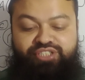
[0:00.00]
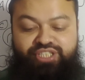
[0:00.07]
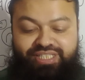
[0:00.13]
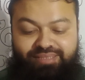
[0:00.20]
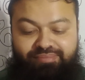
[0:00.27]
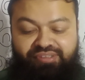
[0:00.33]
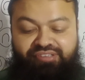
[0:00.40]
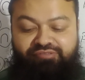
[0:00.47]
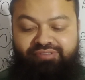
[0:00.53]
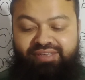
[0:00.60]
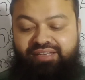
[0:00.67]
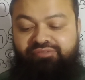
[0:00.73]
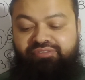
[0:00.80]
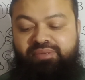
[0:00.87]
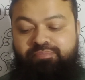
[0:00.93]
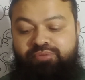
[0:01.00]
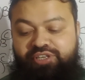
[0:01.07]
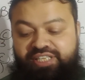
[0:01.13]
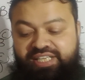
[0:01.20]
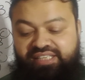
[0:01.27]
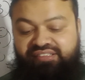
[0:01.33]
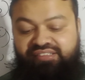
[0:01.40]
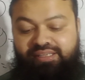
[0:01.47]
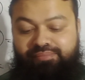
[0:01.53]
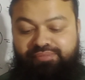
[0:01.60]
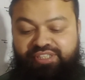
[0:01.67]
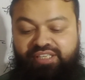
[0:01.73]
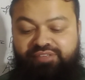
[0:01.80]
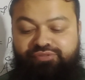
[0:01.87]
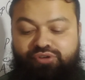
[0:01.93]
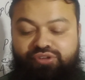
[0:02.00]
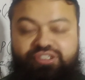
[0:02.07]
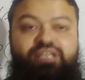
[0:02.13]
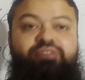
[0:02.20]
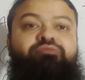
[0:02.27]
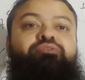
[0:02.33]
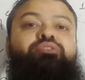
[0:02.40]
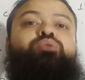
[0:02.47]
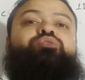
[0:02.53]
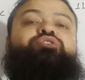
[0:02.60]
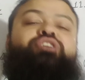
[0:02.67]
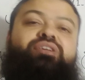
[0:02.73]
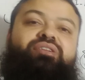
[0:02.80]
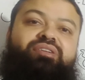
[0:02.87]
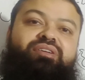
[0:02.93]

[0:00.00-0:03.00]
terms when we predict something for the future.